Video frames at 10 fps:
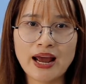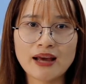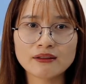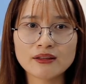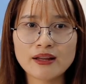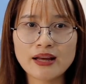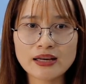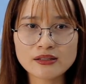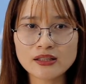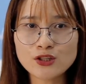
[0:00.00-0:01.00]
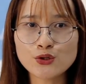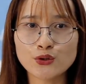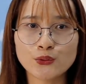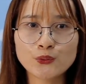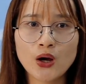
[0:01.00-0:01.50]
And the next
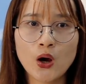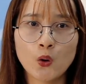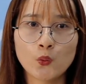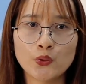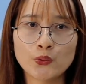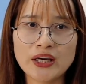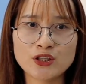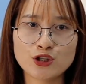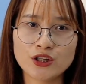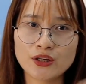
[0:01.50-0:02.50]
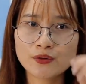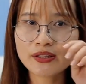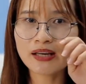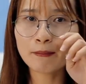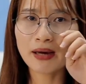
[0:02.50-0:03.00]
issue will introduce
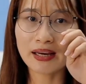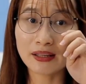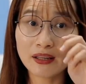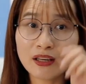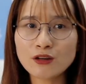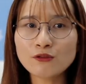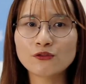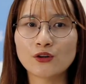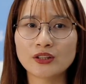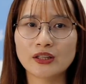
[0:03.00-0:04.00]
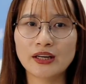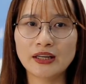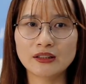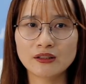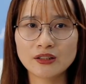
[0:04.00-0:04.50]
some idea for the
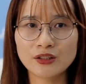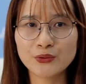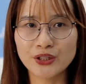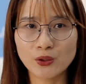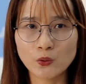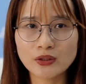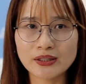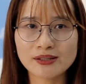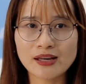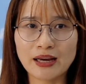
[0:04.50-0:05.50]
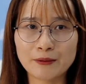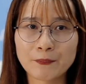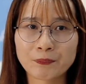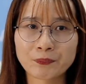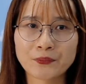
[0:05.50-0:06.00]
interior design.
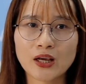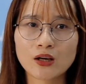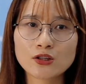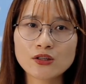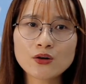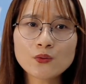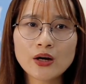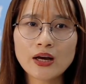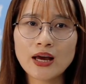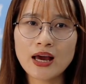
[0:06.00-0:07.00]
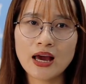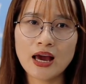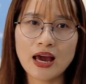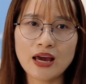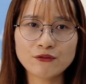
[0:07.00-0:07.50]
So,
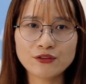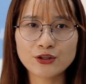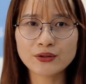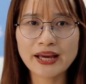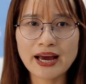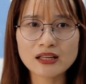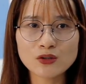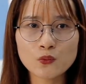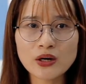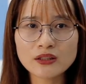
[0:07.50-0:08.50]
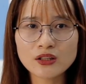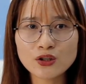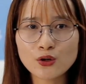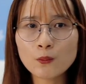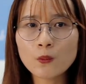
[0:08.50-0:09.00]
if you guys want to
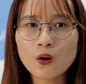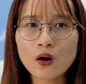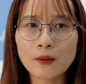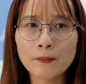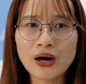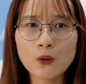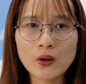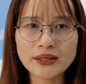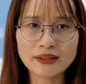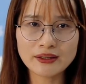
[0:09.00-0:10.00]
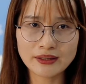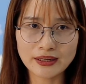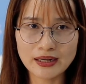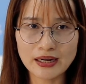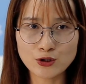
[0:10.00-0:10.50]
know more about wedding
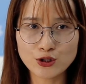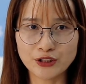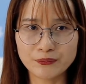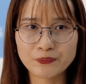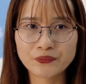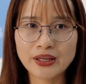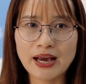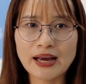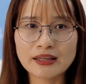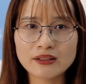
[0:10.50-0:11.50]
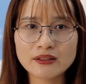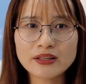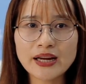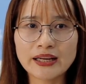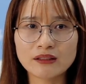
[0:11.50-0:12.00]
decoration
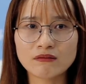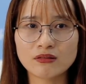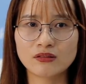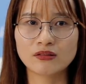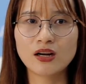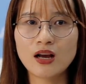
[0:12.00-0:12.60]
idea in the